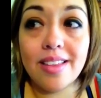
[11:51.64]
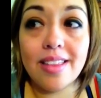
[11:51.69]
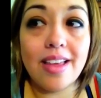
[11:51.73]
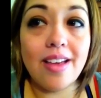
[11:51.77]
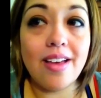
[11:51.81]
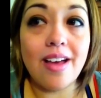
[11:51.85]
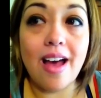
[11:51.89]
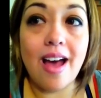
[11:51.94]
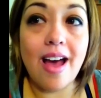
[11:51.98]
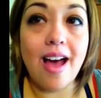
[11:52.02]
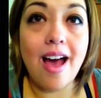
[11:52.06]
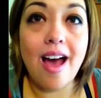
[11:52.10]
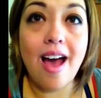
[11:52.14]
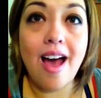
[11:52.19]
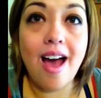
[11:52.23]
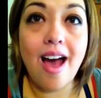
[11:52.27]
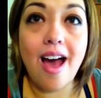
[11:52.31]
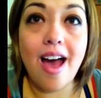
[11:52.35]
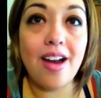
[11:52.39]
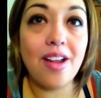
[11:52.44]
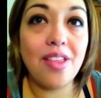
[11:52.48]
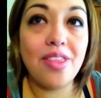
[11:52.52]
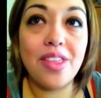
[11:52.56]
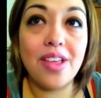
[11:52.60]

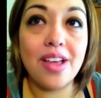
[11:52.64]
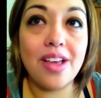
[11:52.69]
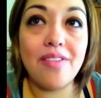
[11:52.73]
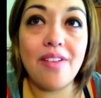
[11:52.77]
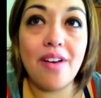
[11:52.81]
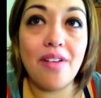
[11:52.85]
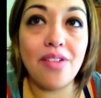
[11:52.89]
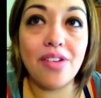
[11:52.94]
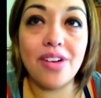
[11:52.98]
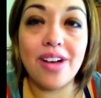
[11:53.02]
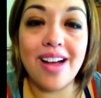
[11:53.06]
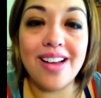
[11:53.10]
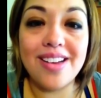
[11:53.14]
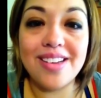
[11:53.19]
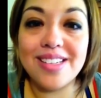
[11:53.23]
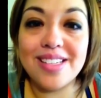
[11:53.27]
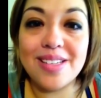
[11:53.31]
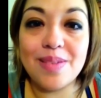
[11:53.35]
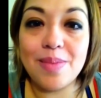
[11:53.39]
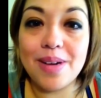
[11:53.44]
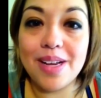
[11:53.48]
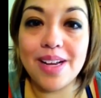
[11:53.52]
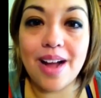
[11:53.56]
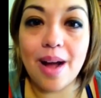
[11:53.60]
I don't think I've ever gotten
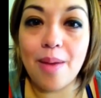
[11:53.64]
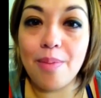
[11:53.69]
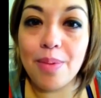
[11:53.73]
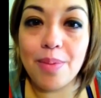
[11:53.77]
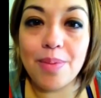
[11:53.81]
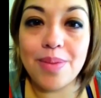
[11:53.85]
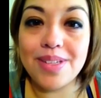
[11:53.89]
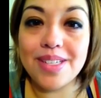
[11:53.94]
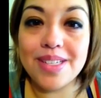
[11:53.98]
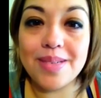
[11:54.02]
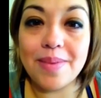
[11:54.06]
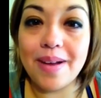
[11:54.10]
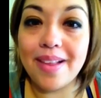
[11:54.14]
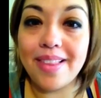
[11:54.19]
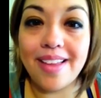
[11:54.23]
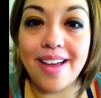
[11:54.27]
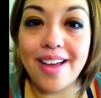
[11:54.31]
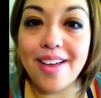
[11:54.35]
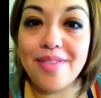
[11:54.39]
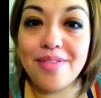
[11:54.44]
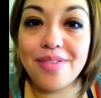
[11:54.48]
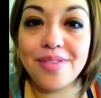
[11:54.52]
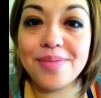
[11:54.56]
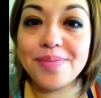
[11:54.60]
so many compliments in my
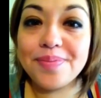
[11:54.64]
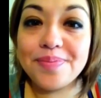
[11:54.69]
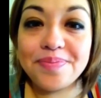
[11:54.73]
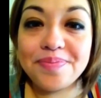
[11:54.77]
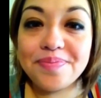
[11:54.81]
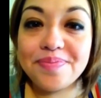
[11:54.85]
life.